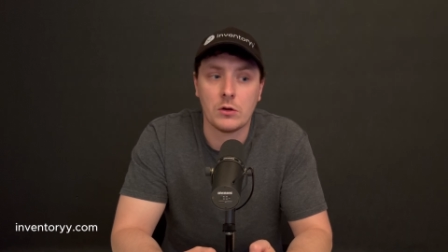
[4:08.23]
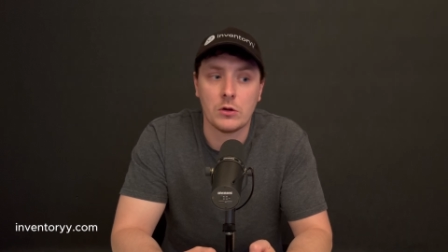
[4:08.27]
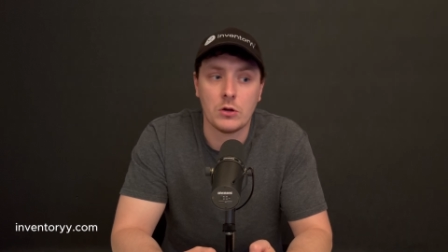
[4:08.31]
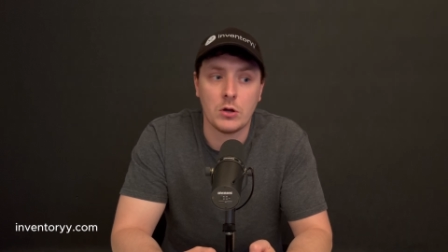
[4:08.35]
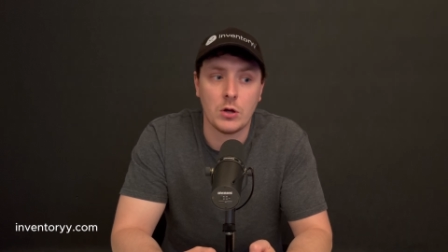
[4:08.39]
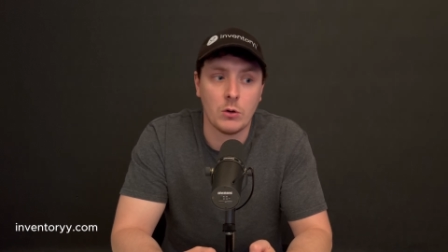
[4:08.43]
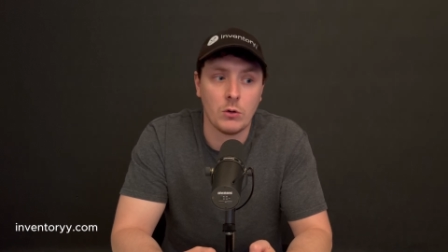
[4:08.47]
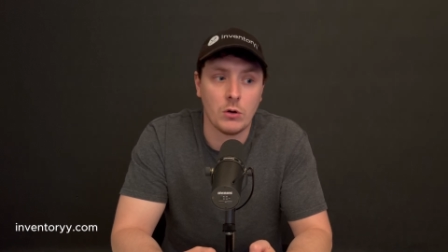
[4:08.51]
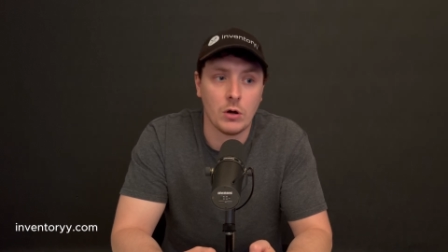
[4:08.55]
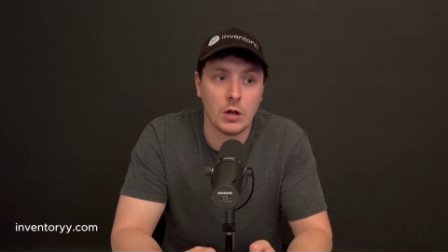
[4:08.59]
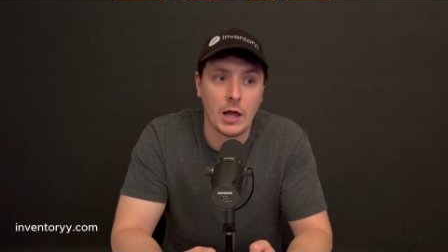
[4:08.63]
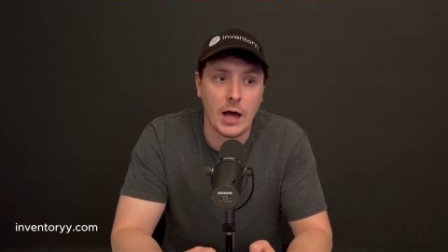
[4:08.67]

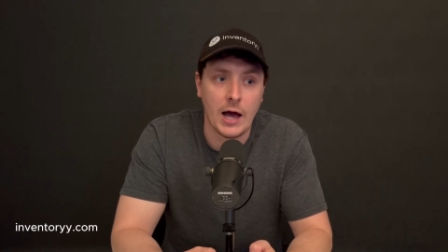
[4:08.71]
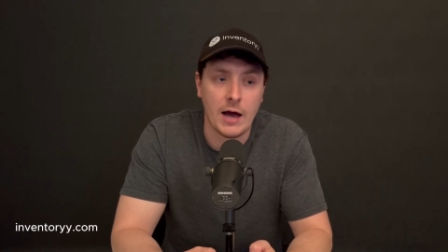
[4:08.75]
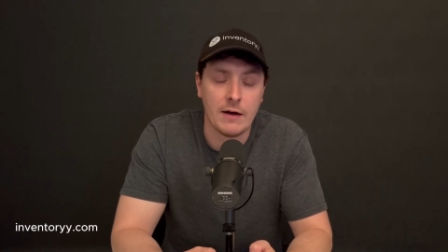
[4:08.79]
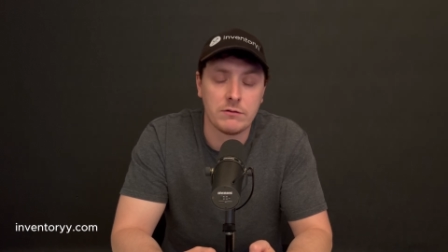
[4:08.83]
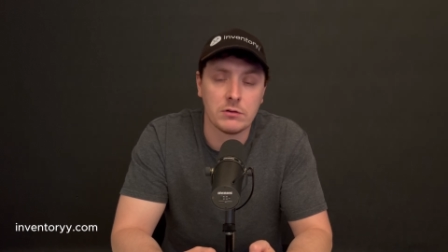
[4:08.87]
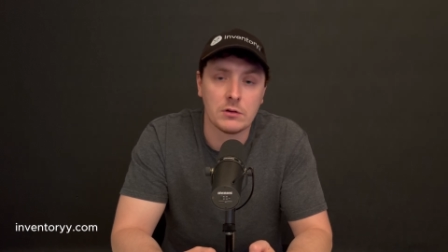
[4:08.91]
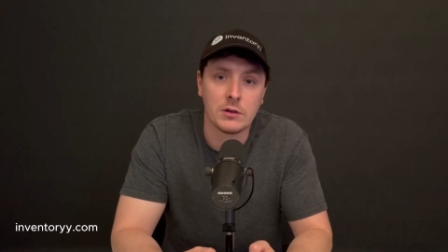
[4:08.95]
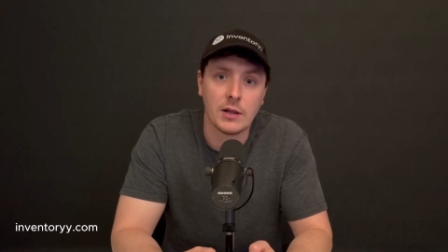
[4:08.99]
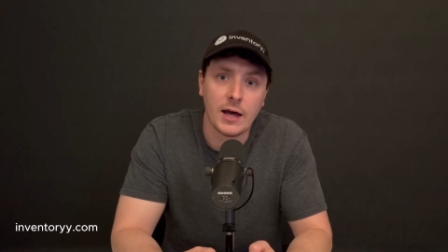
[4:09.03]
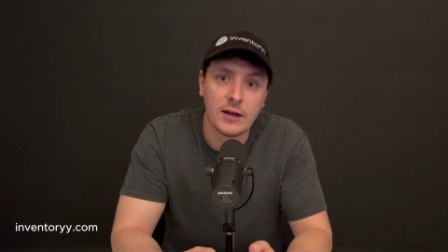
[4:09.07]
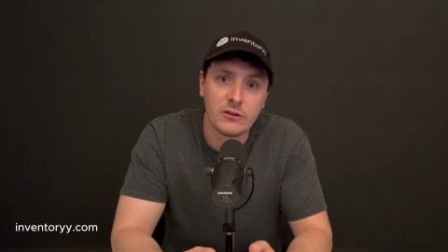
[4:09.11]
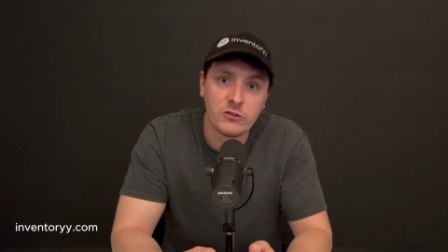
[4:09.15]
You will have
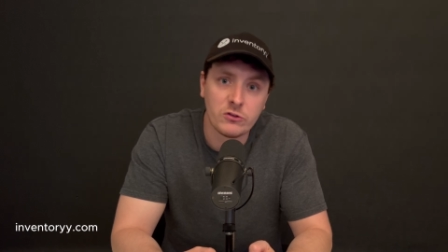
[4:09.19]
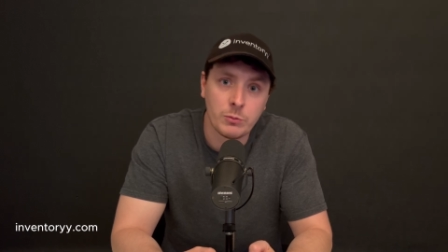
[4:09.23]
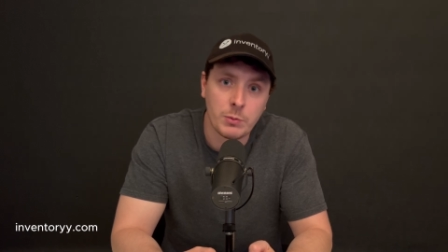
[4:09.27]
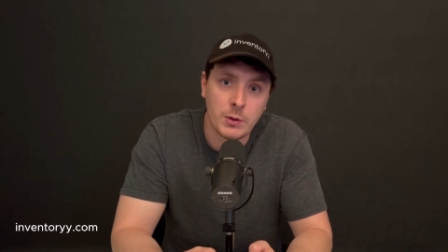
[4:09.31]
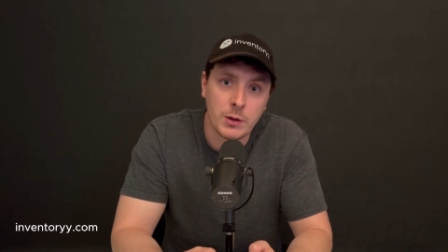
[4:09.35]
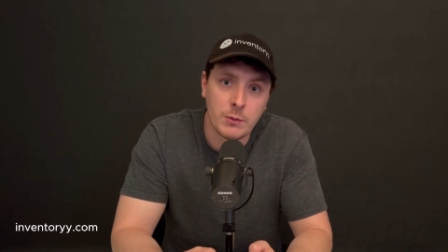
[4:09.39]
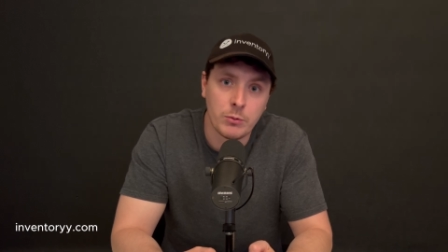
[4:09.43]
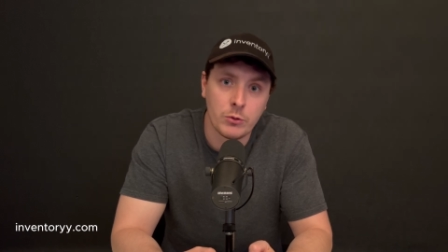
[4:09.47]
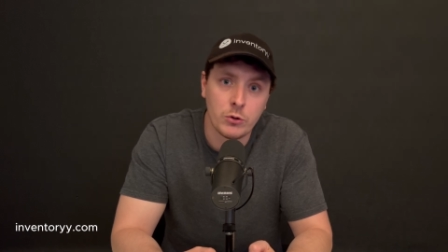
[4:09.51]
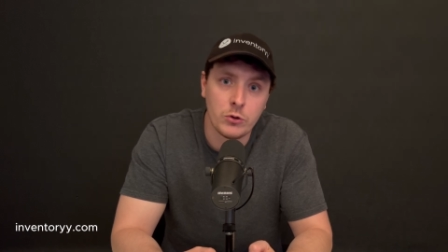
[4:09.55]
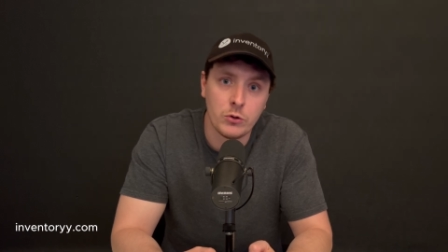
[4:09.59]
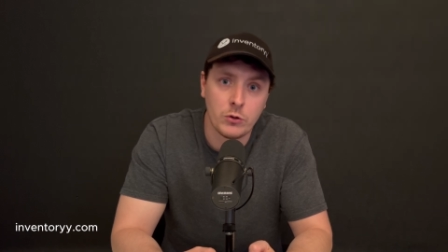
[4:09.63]
less
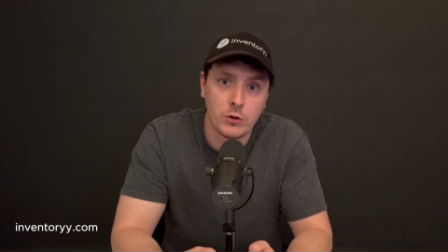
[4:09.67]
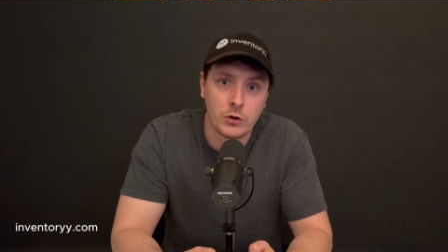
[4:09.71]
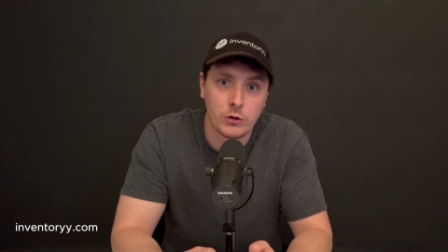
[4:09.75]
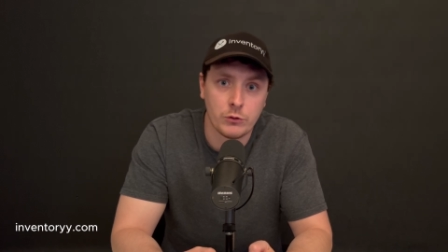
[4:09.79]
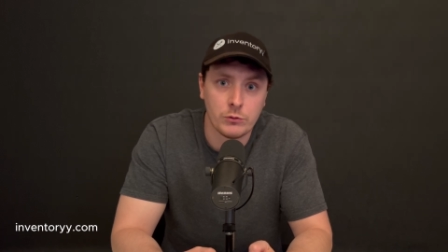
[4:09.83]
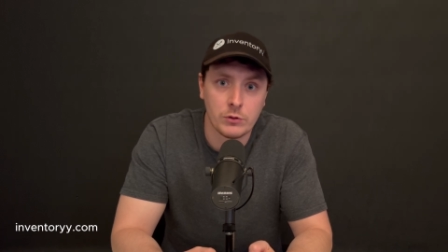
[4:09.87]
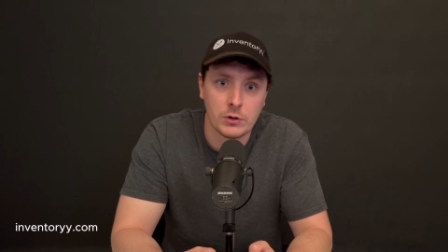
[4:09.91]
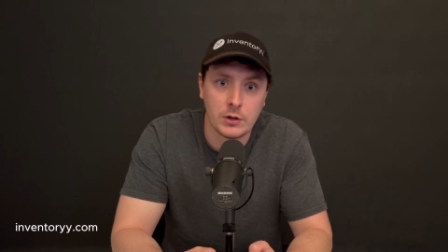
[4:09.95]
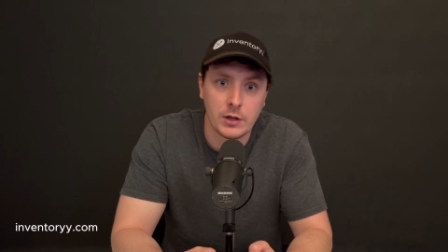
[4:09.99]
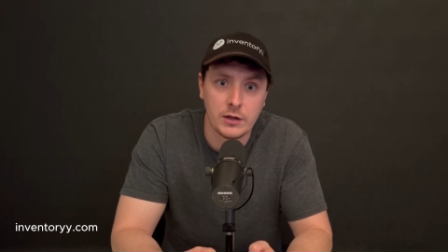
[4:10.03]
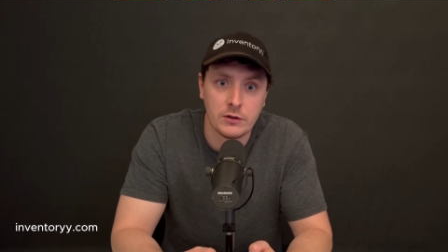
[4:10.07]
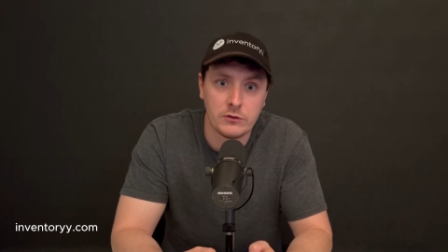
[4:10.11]
people who can
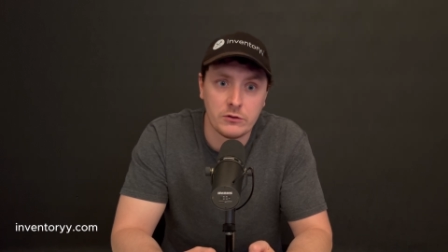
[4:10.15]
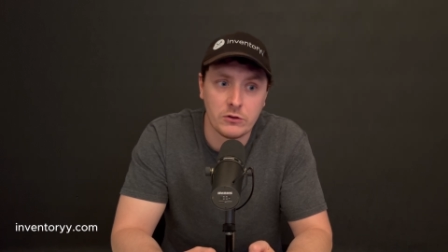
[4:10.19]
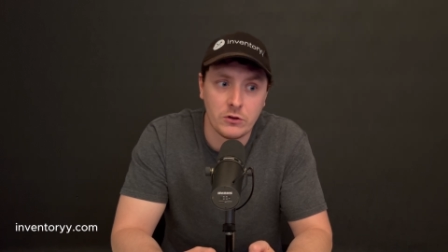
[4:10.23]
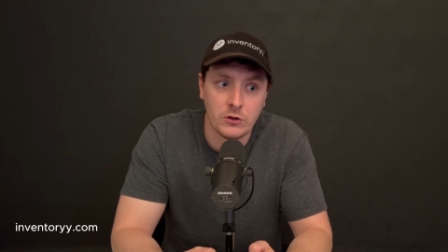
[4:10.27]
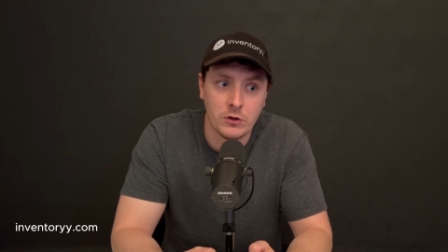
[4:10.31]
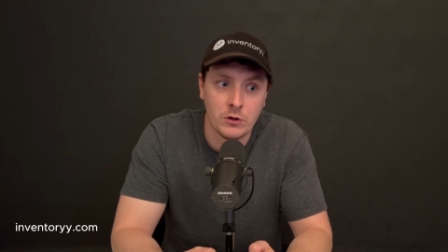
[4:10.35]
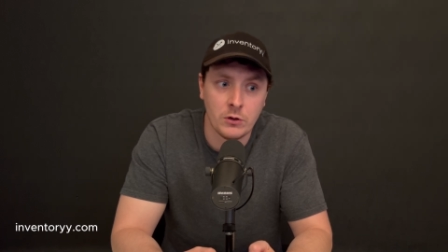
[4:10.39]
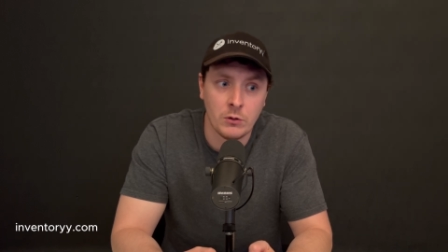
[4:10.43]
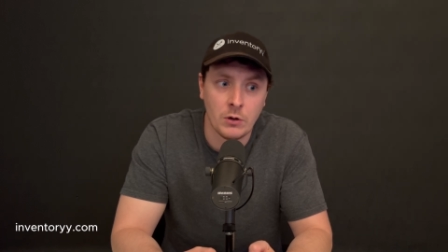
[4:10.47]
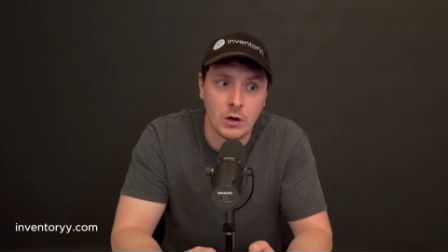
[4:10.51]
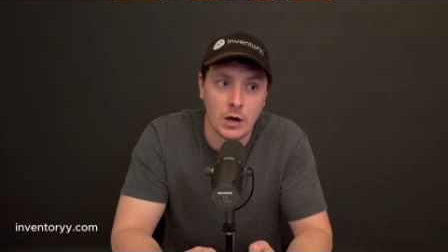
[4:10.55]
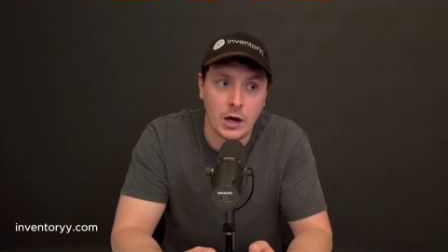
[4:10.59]
relate to
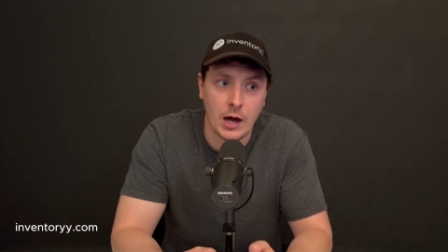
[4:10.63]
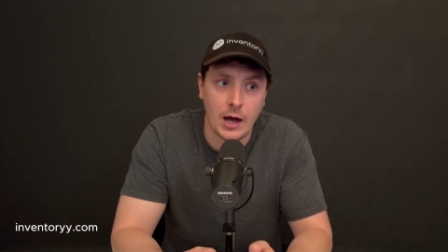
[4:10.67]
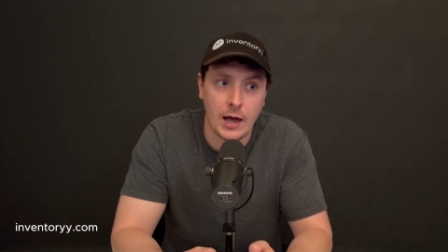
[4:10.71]
you.